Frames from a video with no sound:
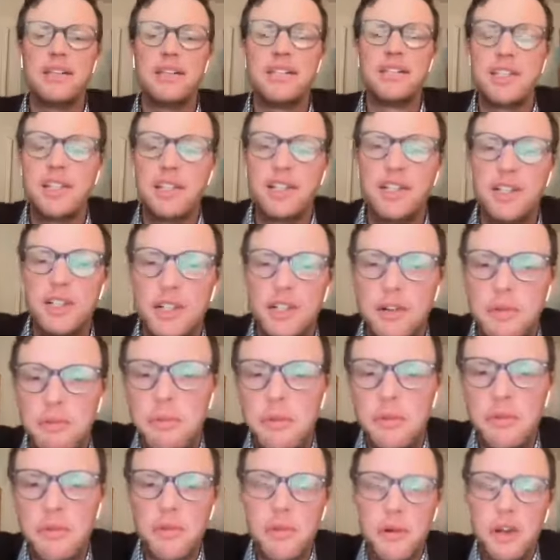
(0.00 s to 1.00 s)
to
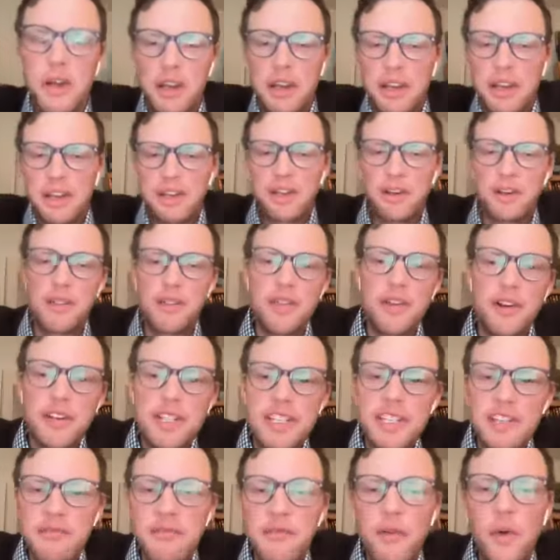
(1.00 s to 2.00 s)
your
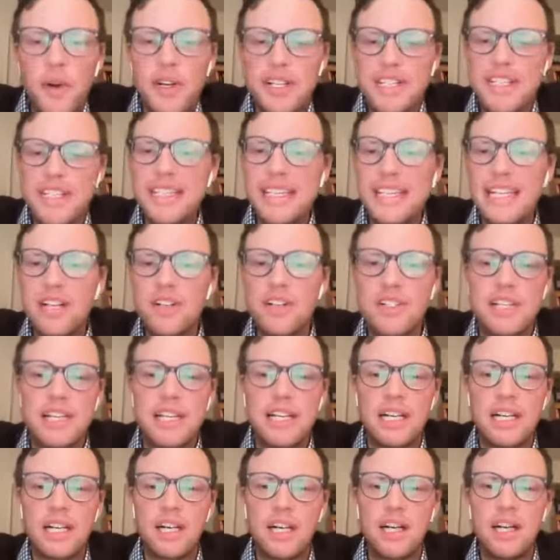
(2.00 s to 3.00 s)
13, 14 years
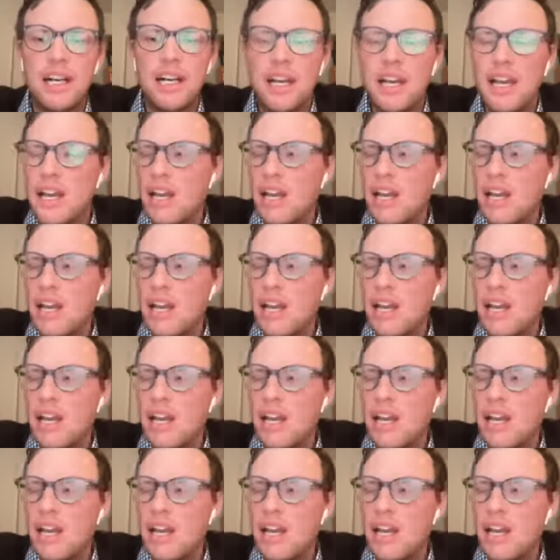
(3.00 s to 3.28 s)
here,